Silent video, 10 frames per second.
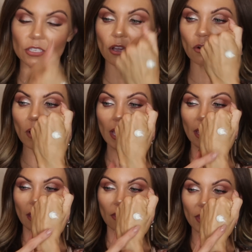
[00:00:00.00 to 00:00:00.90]
So
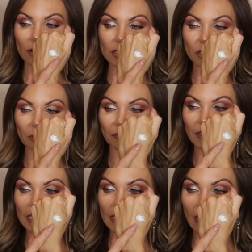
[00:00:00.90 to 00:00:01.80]
there's the
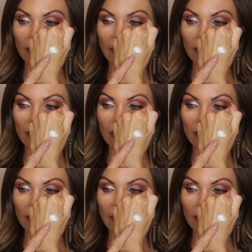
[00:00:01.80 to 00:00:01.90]
Refissa